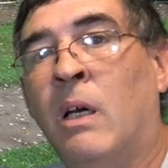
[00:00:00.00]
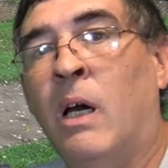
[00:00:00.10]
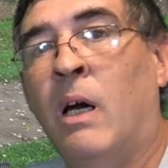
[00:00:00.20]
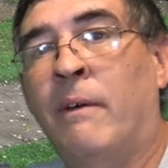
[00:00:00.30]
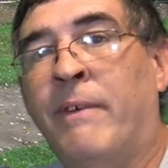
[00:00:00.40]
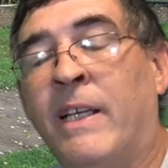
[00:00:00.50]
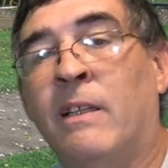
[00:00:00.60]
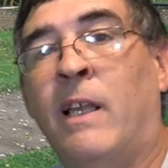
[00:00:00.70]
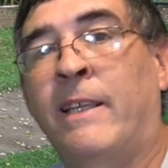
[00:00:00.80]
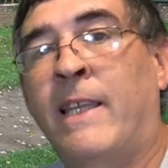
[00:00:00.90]
If I
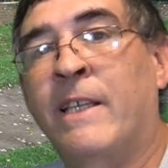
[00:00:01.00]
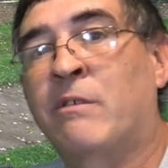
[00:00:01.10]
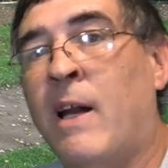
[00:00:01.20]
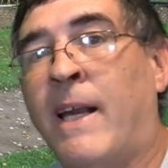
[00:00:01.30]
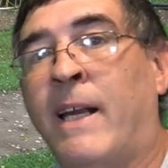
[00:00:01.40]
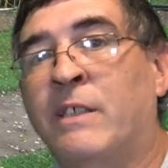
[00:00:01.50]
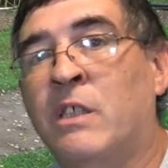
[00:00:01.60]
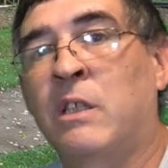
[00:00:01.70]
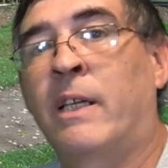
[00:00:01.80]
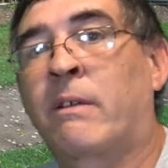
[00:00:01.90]
didn't like that track, I
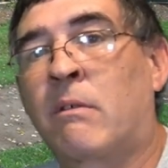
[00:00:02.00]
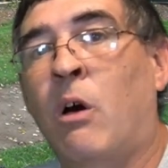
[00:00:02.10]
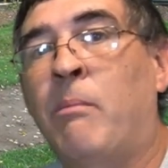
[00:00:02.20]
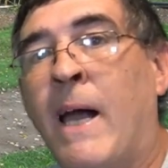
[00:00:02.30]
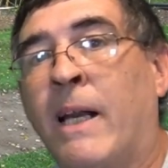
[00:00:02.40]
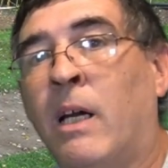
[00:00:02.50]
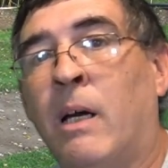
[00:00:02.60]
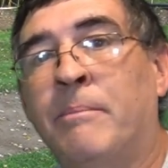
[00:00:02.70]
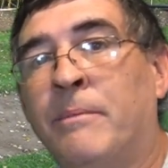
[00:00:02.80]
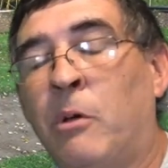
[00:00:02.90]
just let it grow back
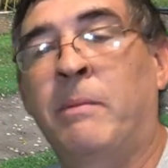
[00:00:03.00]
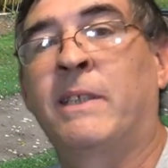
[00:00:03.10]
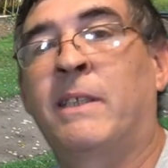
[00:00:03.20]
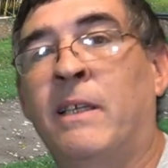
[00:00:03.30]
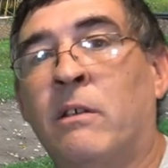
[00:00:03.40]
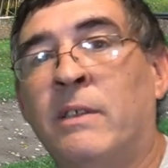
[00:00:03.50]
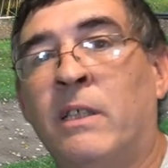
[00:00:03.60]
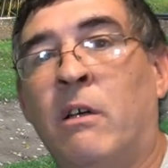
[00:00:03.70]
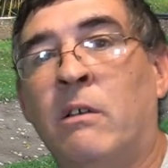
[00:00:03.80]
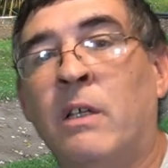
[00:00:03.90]
up. No big deal.
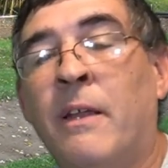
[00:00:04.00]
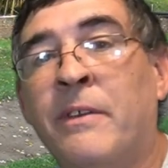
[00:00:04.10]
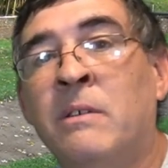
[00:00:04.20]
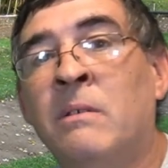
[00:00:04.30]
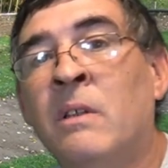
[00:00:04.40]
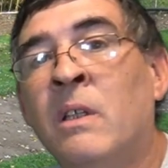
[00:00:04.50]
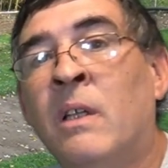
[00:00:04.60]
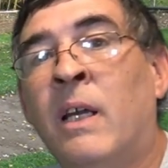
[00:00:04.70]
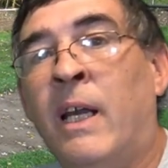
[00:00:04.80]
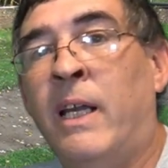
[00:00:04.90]
Didn't hurt nothing.
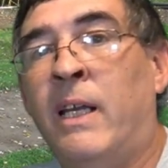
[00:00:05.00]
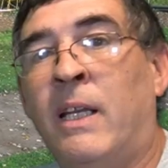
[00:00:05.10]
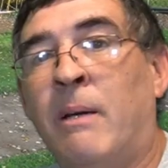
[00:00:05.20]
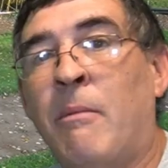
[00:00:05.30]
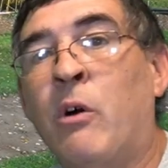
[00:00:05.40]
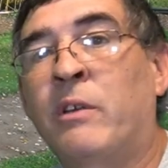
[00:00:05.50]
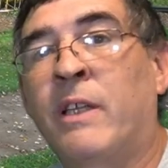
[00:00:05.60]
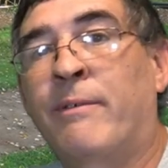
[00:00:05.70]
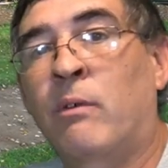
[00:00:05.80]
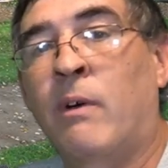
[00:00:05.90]
And I mowed a
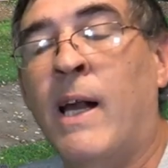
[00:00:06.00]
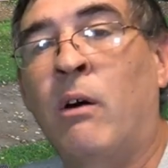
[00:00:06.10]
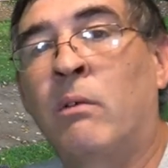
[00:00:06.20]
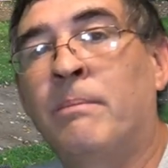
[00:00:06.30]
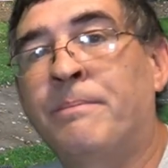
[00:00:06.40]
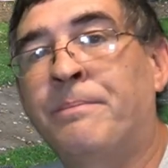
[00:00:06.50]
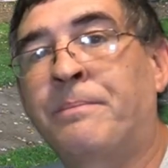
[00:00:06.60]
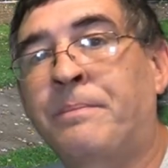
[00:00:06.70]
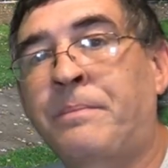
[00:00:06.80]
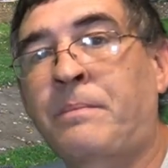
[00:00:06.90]
different route.
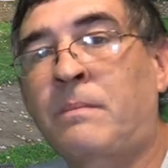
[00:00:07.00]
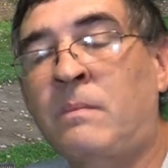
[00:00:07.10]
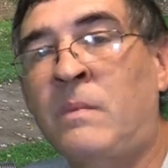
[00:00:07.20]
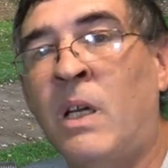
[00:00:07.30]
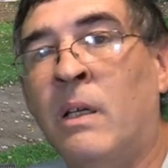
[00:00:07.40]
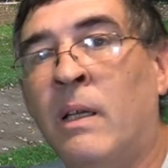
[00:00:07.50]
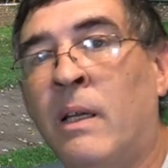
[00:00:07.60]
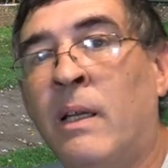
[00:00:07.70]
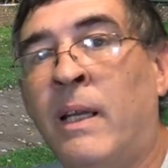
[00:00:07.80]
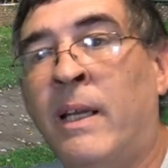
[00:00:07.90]

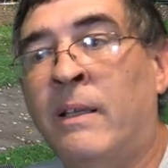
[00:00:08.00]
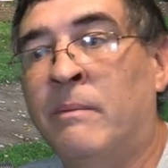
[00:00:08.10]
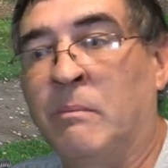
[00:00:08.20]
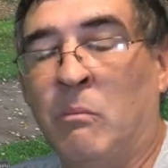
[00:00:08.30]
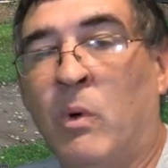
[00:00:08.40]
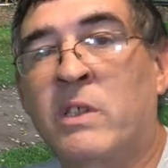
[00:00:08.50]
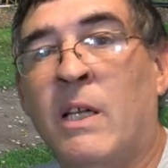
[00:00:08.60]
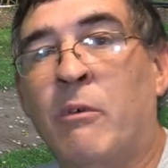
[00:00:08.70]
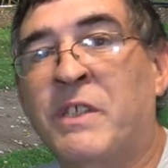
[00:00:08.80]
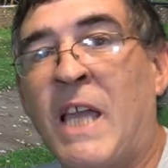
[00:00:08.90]
And once
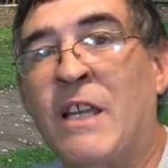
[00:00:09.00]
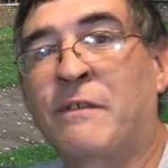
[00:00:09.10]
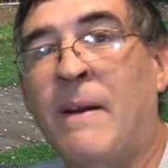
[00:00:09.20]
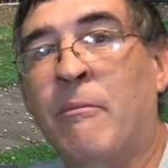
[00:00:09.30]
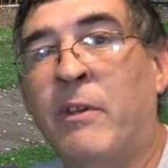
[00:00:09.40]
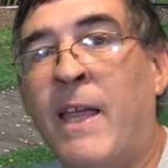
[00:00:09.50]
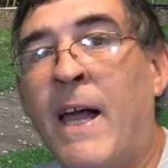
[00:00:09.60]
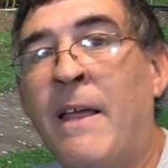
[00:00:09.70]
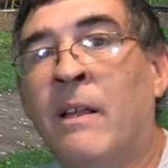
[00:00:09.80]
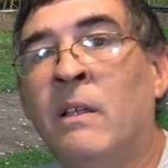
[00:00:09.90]
I was satisfied with
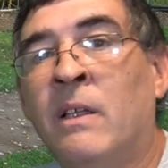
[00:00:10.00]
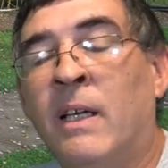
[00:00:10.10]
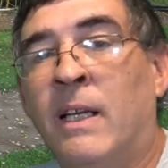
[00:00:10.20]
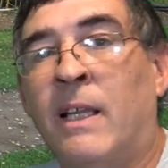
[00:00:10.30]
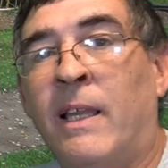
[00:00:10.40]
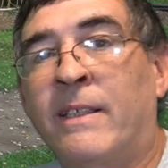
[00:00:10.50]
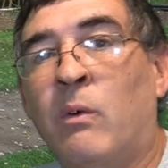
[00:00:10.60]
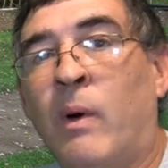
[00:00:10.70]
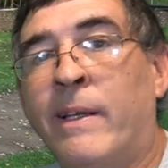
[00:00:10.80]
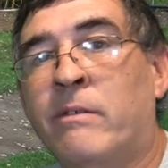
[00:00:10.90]
that, and I liked the
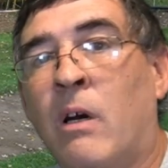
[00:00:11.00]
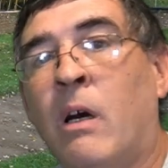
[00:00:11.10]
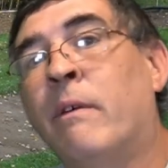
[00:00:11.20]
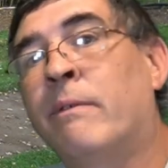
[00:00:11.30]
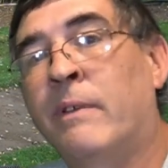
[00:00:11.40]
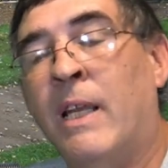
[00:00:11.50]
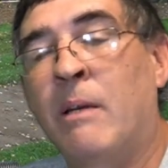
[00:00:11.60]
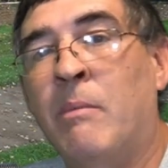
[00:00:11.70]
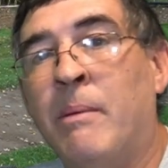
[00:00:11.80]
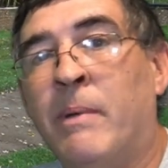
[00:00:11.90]
way it drove, then I
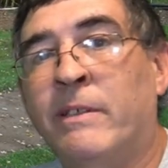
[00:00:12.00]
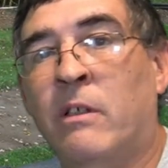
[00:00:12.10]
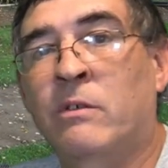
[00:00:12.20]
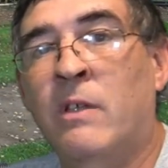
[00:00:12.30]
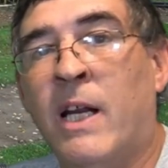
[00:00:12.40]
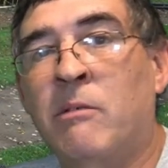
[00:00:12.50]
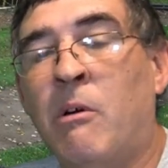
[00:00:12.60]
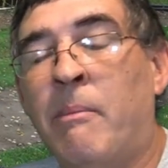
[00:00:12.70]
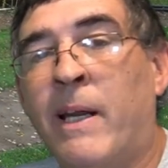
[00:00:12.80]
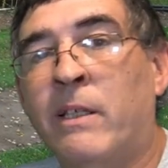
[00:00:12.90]
made my dirt track in
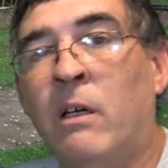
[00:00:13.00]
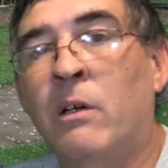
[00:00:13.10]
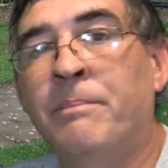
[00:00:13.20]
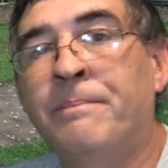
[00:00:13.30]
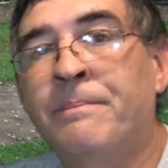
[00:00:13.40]
my backyard.